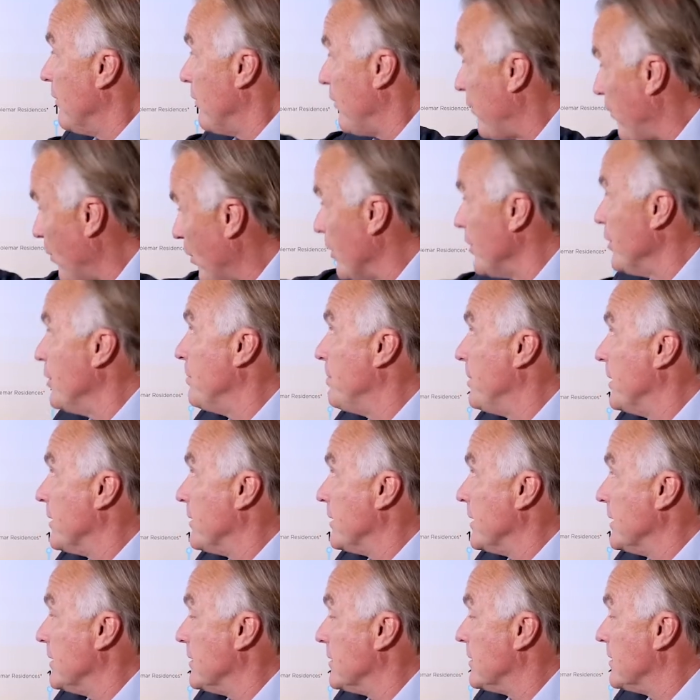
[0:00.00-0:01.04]
4 new
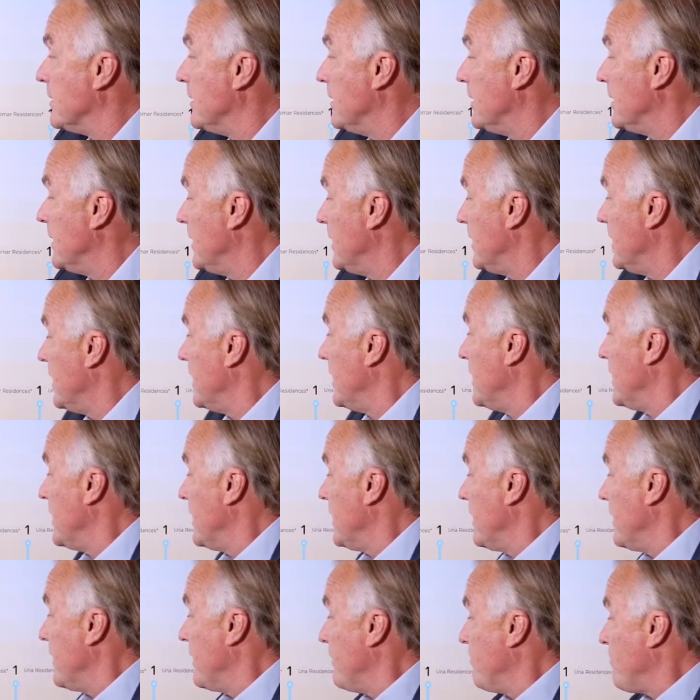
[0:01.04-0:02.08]
buildings.
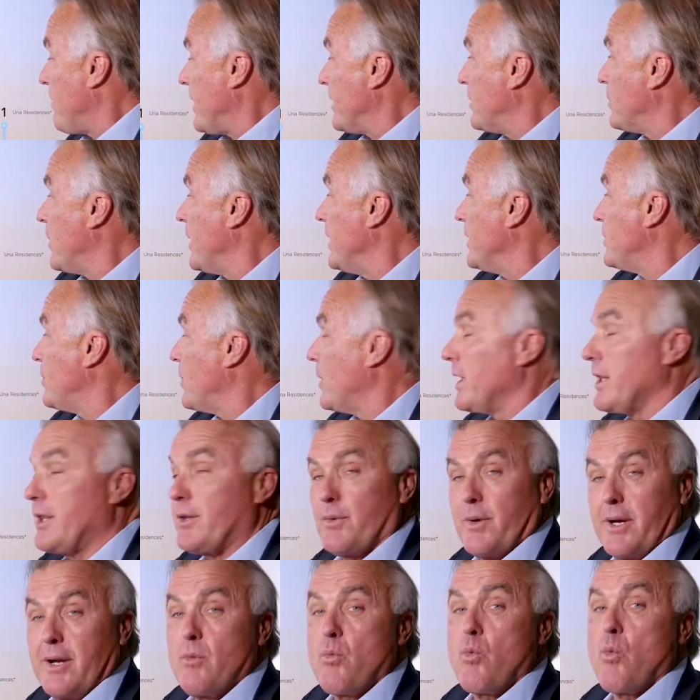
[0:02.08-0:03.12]
By
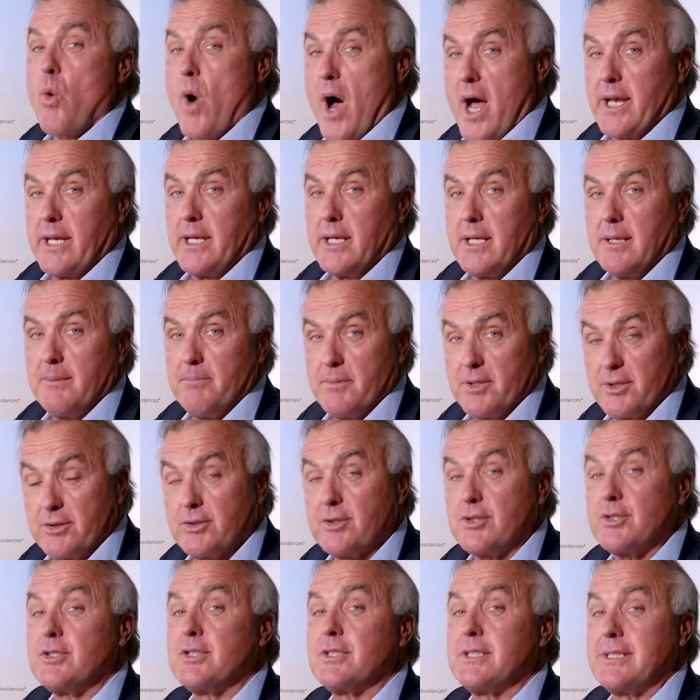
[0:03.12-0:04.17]
2023, 1
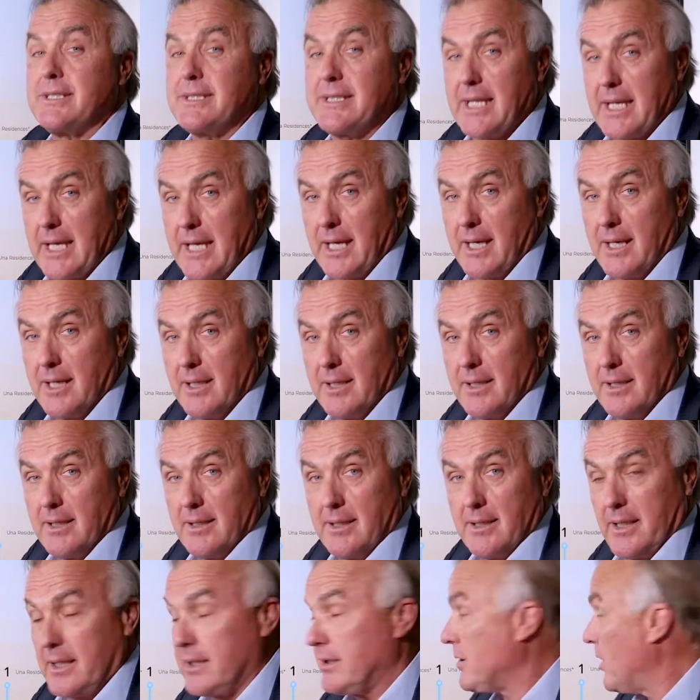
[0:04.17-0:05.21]
Mr. C
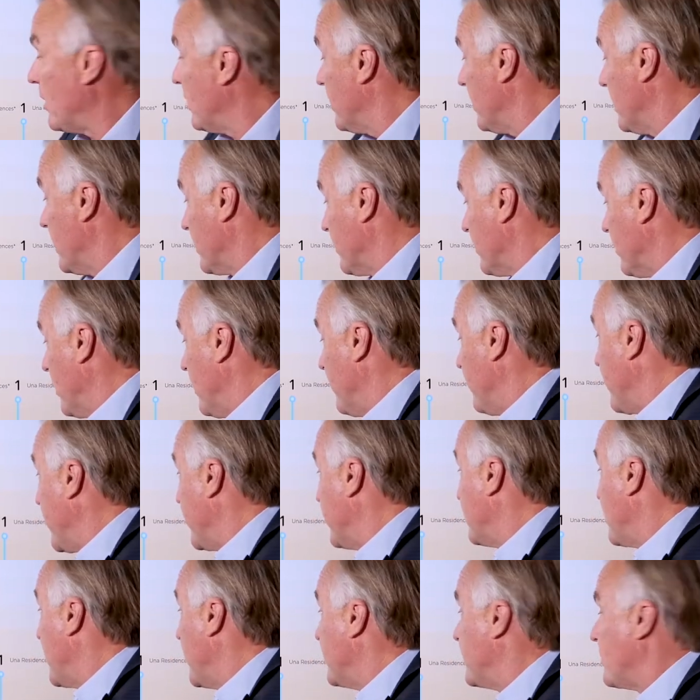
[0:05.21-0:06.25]
in Coconut Grove. By
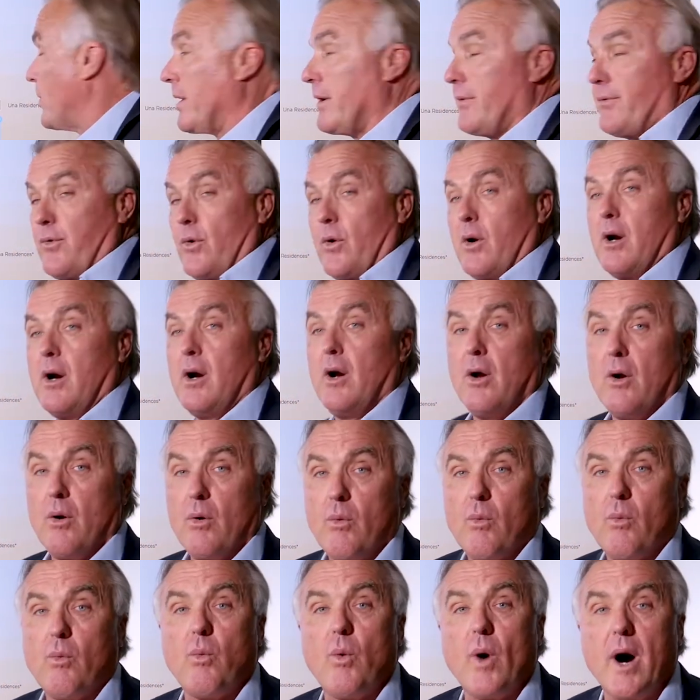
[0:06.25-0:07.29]
2024,
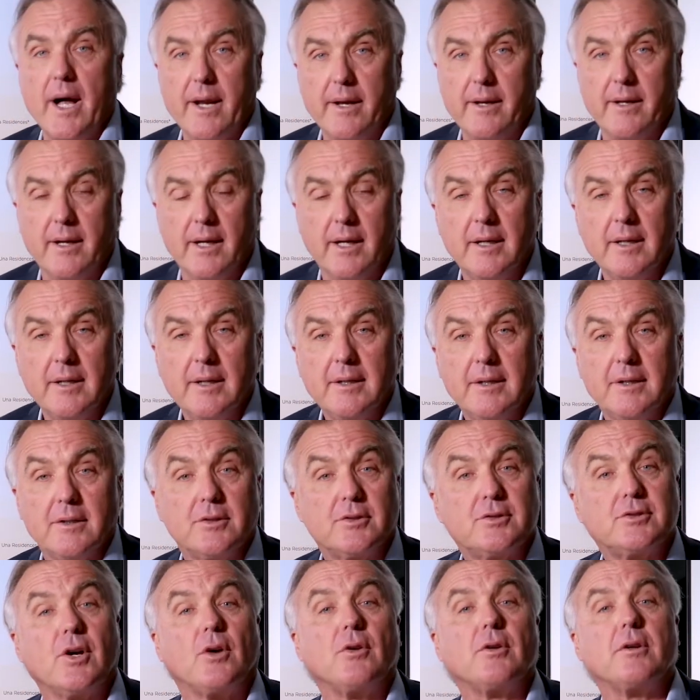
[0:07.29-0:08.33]
1
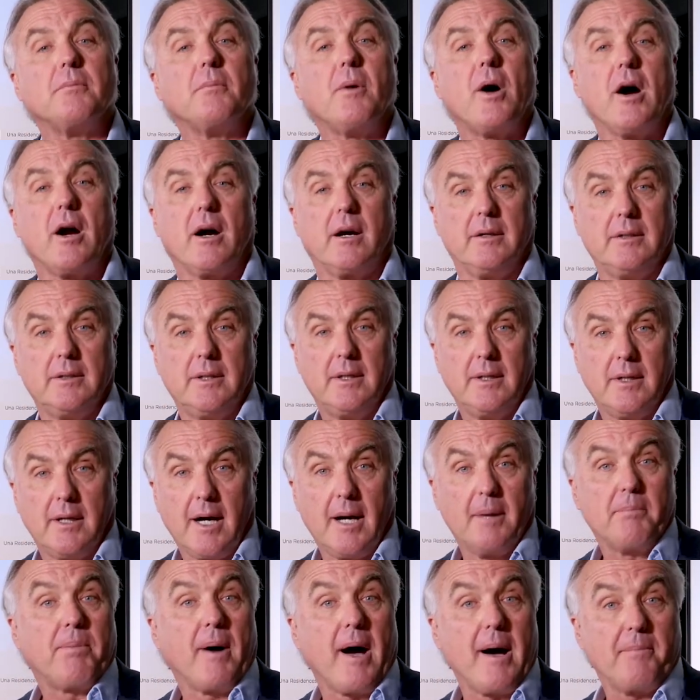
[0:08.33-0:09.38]
Solamar
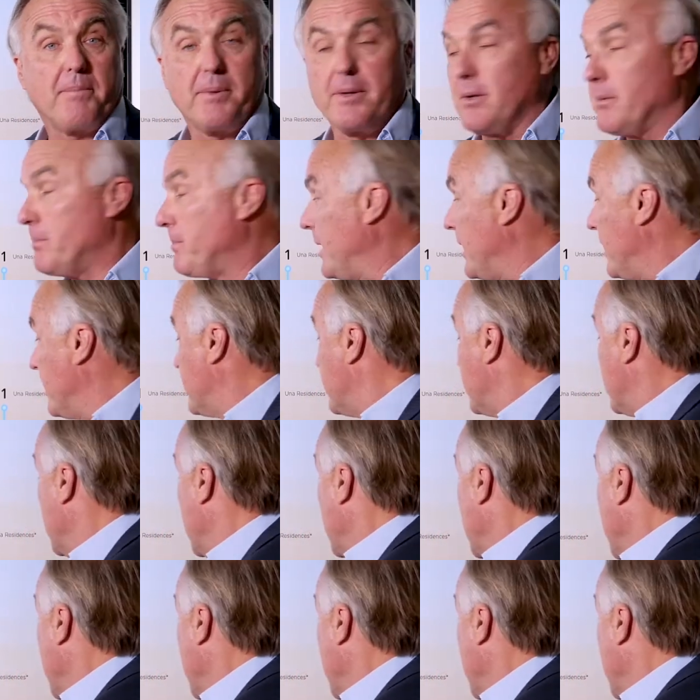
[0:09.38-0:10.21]
on Pompano Beach.